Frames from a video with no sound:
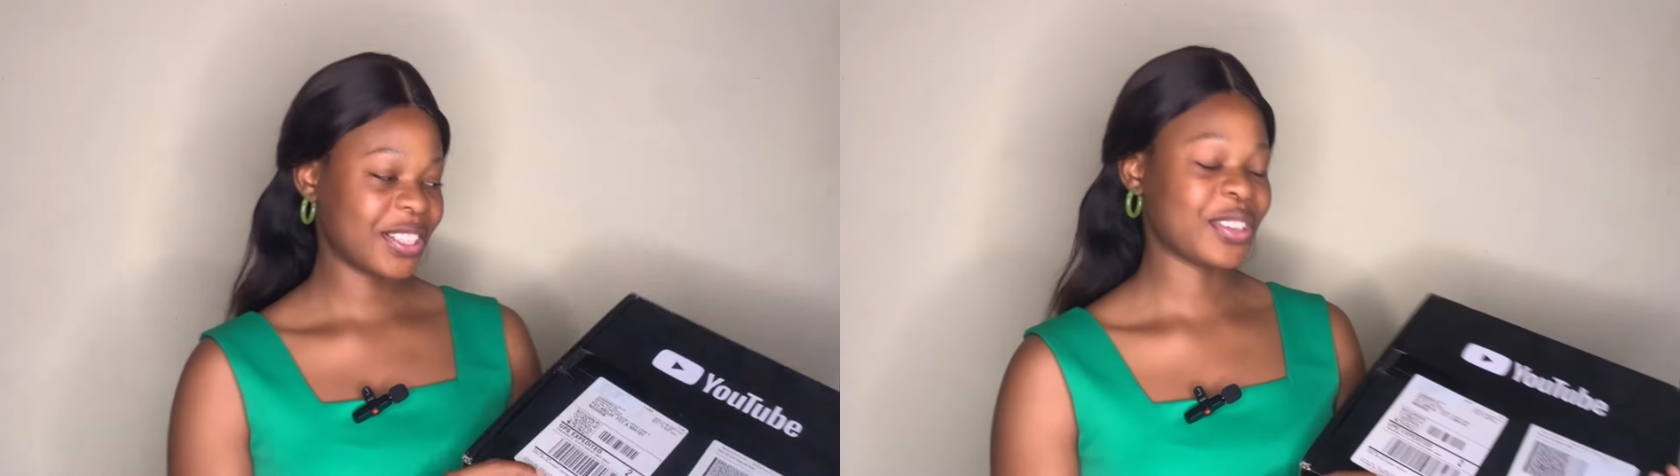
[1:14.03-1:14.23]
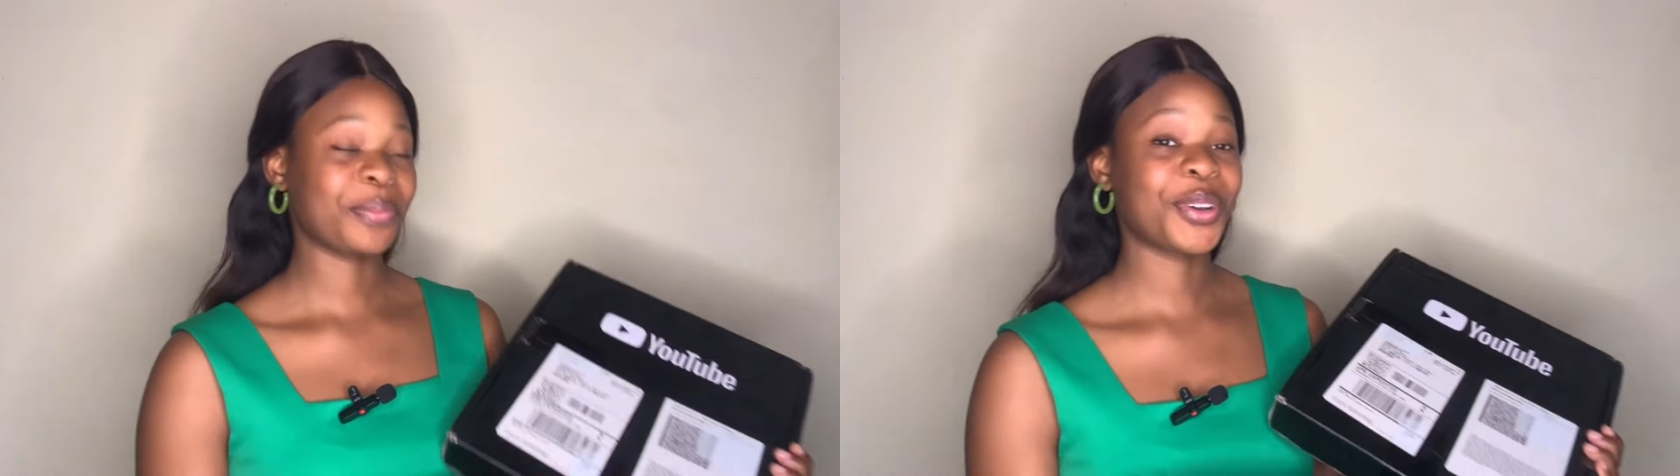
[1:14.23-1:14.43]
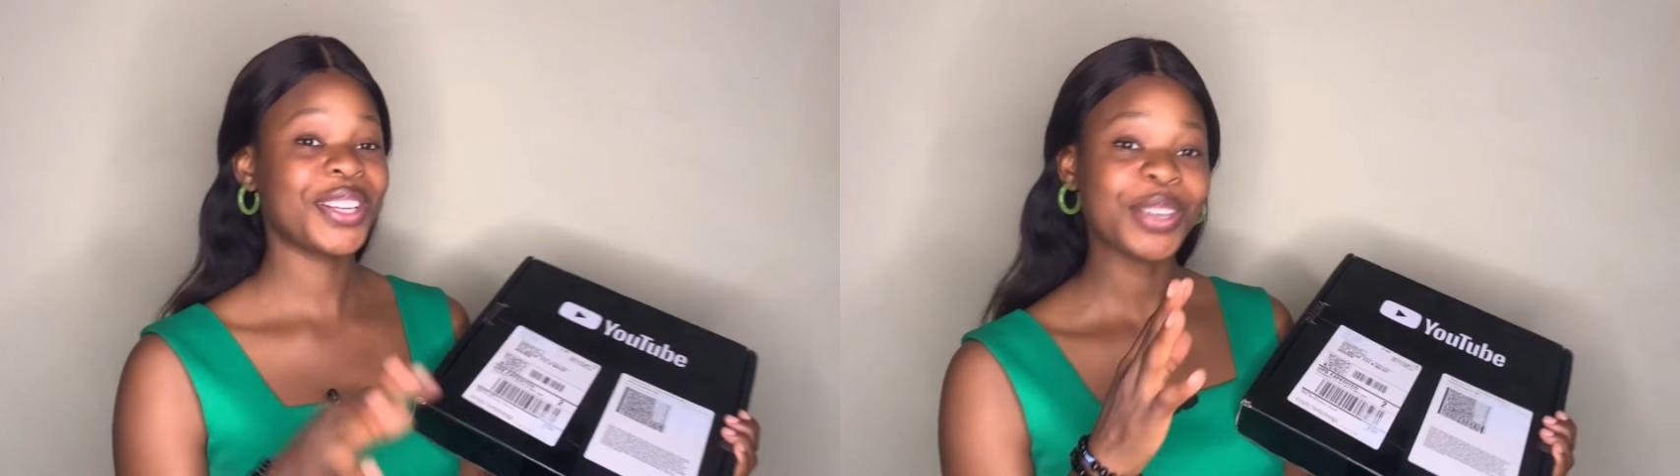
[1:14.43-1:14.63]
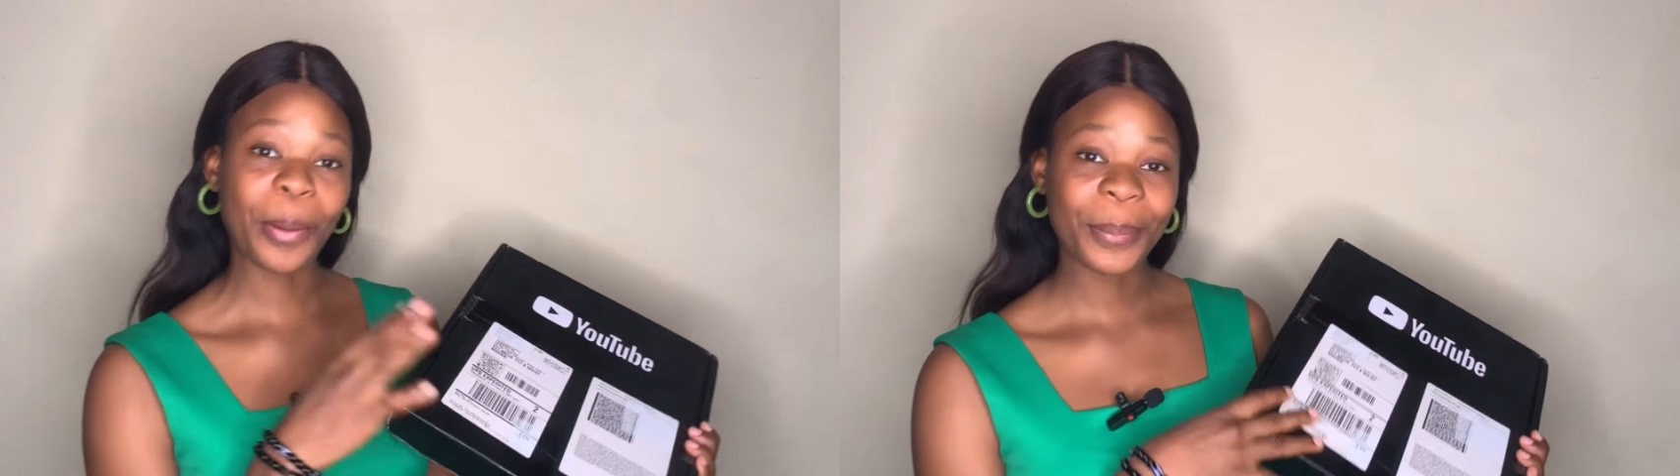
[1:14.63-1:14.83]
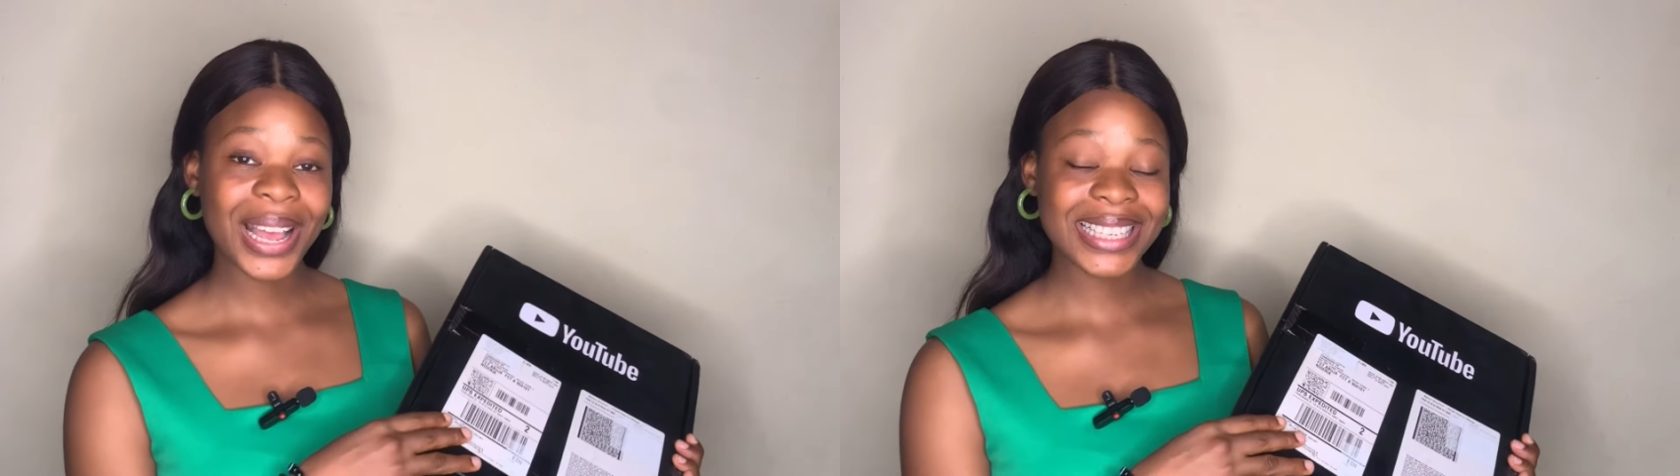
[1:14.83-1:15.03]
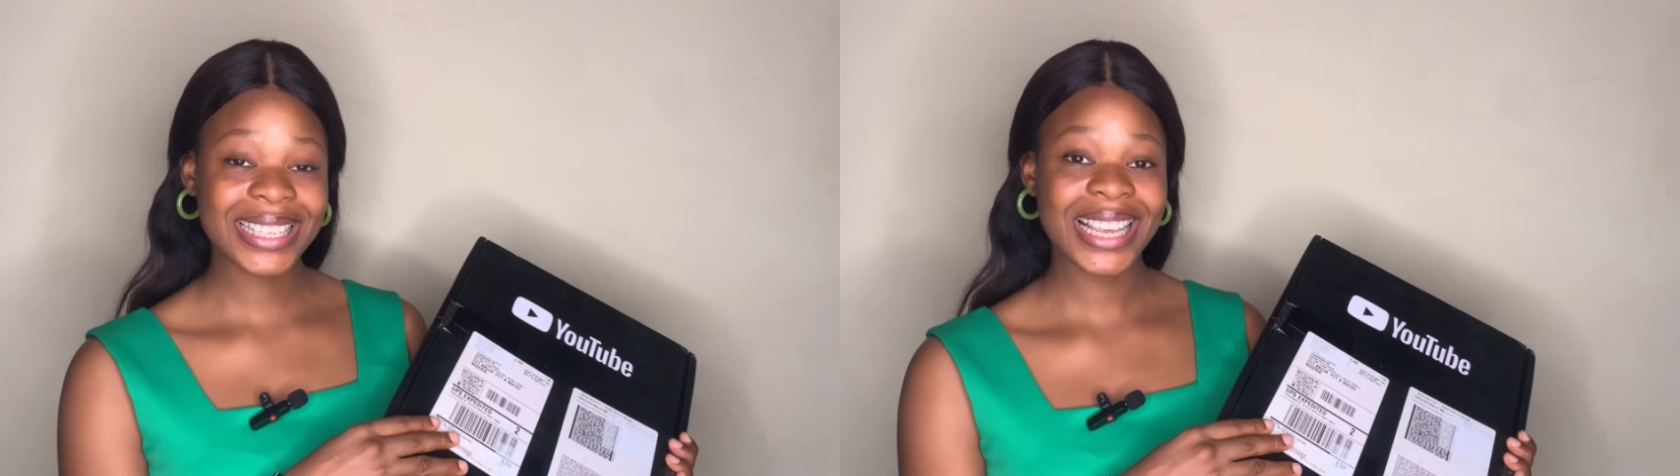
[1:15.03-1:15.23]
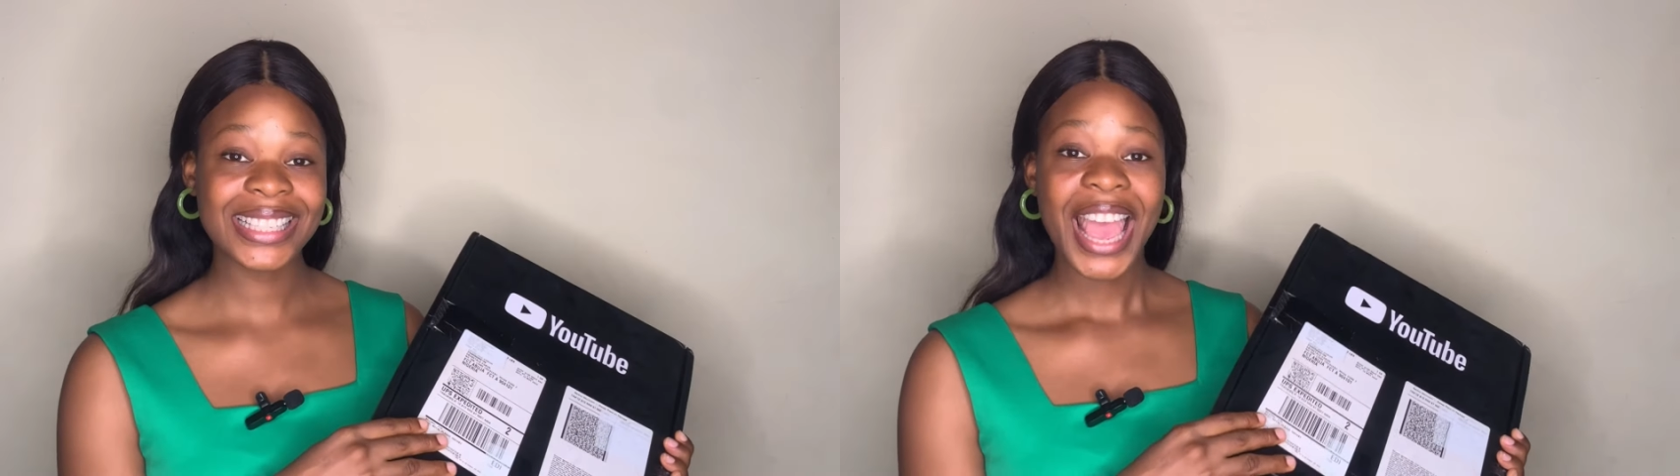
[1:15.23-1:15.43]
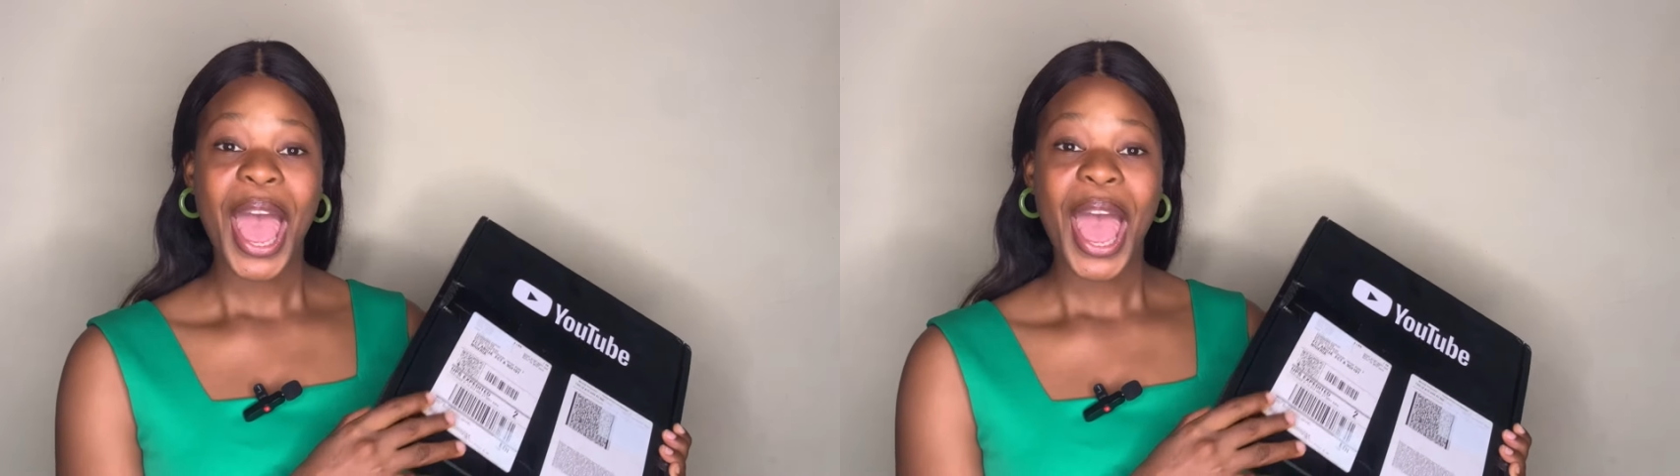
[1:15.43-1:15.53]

So I'm going to unbox it